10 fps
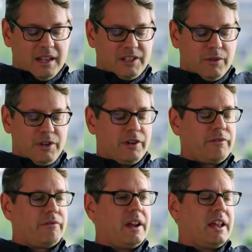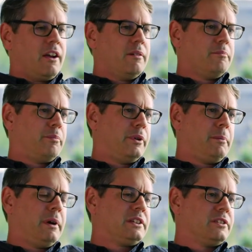And so you're running
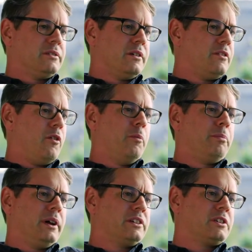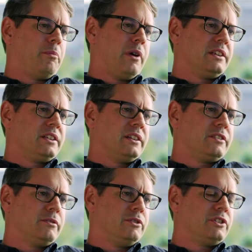pretty much the uh, the whole production process
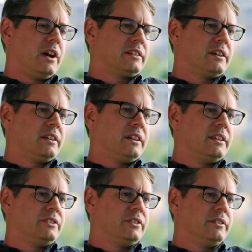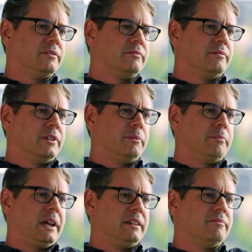through Shotgun as your your
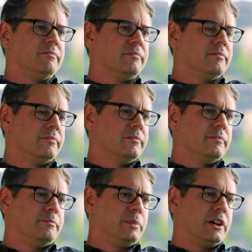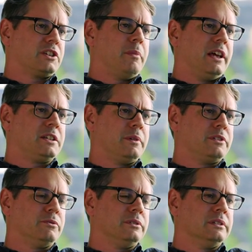main production
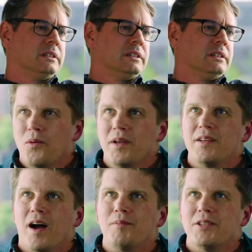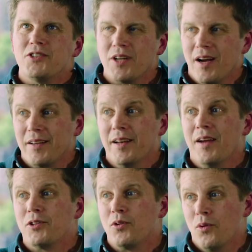management tool? We adopted Shotgun
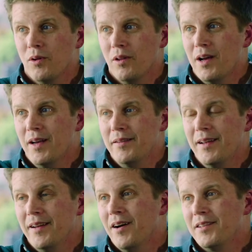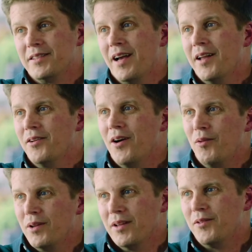after Coraline, and honestly, I don't know how
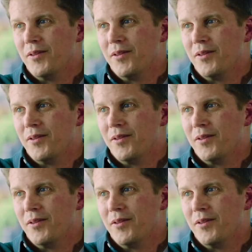we lived